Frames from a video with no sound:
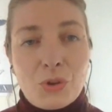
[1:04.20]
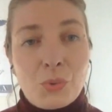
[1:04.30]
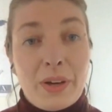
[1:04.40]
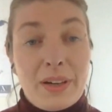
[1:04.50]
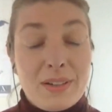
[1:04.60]

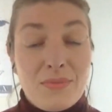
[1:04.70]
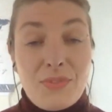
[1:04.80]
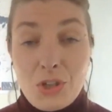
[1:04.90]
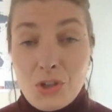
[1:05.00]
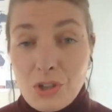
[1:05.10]
requires
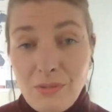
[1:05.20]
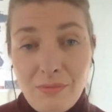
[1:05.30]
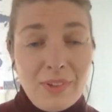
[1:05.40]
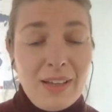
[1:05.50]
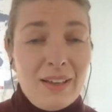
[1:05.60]
vision,
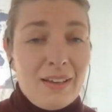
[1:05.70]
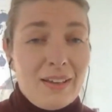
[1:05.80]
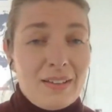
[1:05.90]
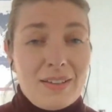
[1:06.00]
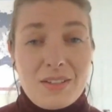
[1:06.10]

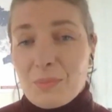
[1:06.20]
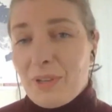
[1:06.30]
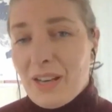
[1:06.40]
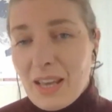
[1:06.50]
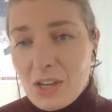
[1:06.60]

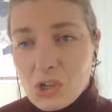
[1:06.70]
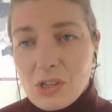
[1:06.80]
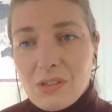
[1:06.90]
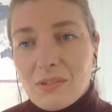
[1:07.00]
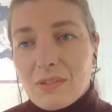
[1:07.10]

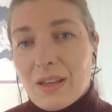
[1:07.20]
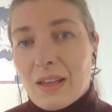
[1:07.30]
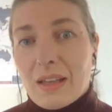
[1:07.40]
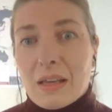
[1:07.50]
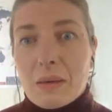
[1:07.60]
determination,
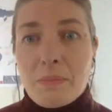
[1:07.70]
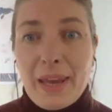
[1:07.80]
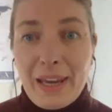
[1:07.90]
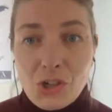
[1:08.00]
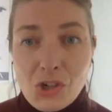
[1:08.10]
uh,
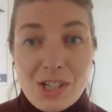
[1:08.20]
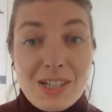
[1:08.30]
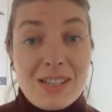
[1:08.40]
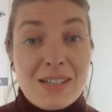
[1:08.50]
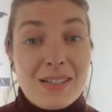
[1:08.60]

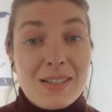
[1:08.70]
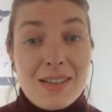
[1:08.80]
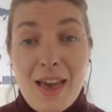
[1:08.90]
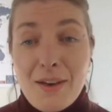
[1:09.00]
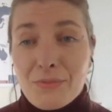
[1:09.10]
patience,
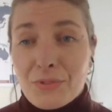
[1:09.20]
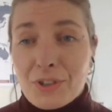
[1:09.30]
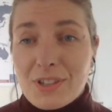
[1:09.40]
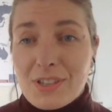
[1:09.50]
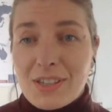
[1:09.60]

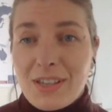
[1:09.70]
effort,